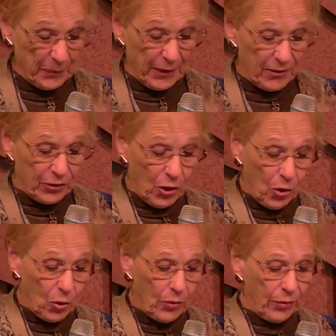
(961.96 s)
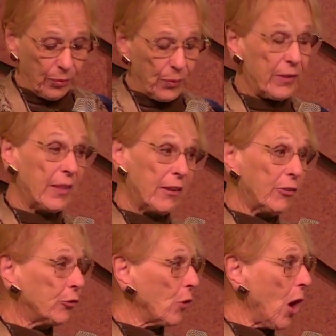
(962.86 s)
So these
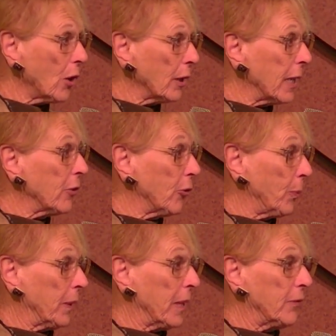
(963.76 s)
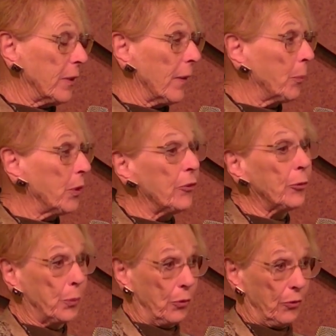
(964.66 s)
strong leaders believed in the
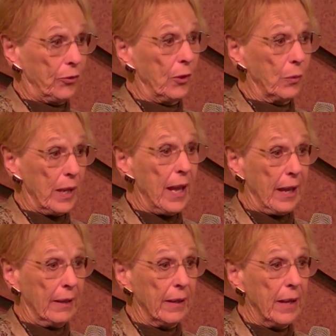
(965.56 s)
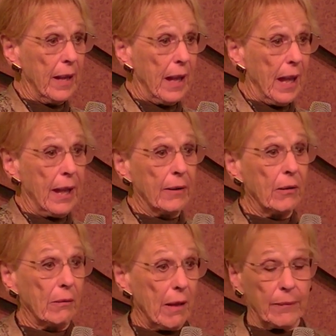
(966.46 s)
principles that we had. And
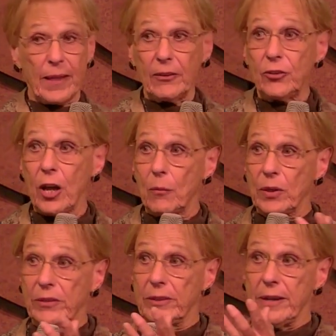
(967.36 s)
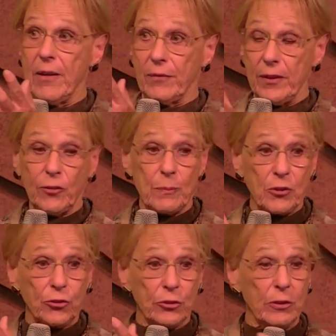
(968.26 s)
at that time, we didn't have this
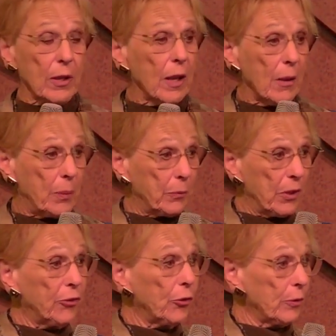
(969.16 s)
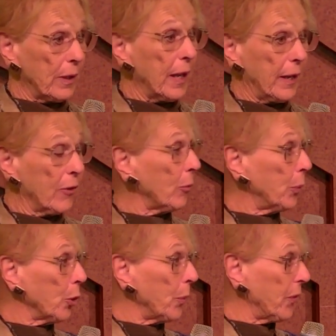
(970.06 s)
mission, but we certainly had other
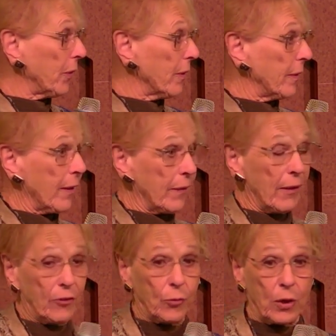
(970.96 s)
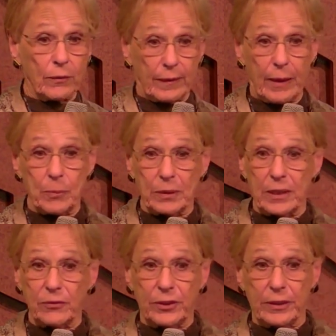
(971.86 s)
purposes, and that's what they
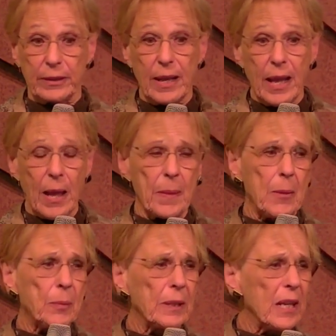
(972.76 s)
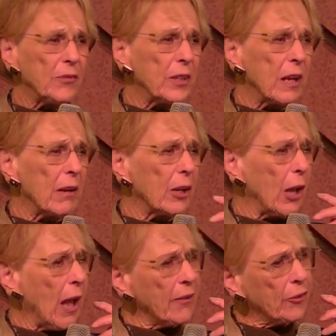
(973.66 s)
believed in. And they believed in
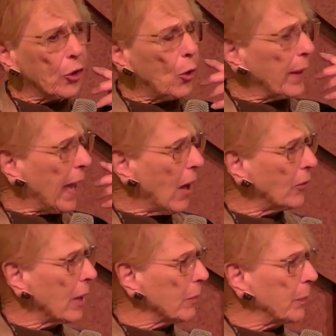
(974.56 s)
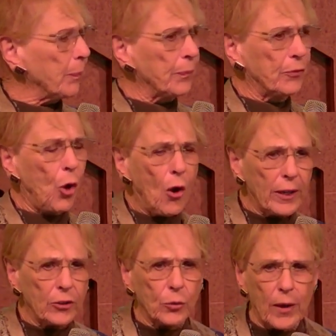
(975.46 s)
us going out and
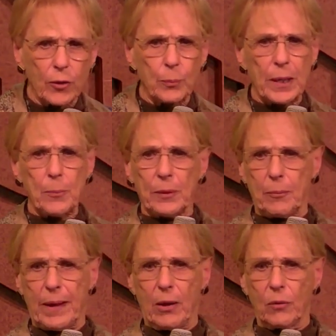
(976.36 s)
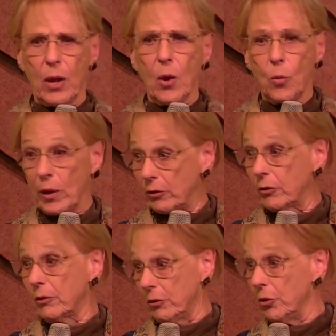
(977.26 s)
talking to other people about
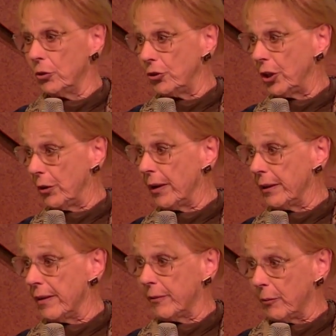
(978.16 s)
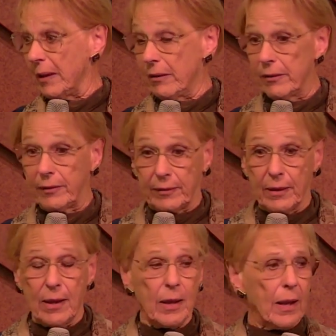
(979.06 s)
what Unitarianism is.
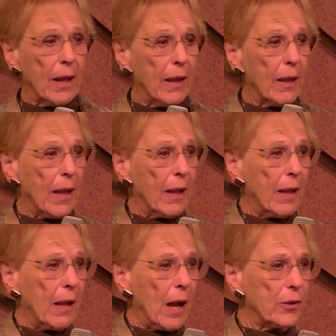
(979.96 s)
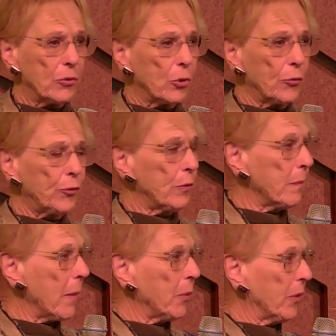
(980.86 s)
I don't know if you
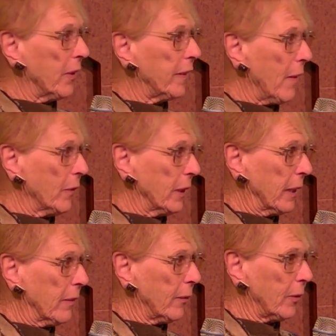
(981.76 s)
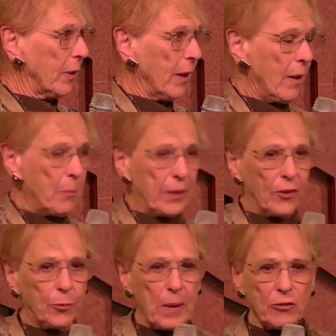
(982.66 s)
remember the 70s, but
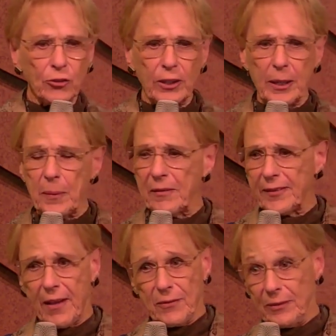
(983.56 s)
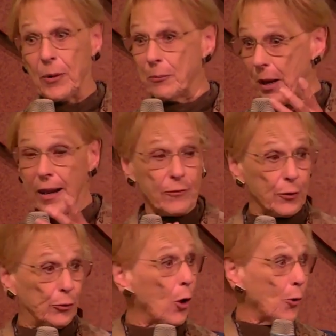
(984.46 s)
especially in the 70s, well, a lot of
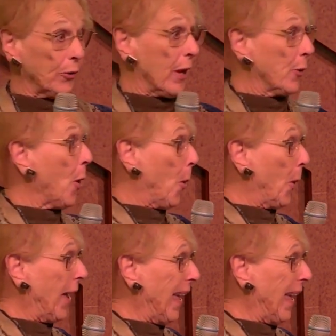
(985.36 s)
you don't, I know.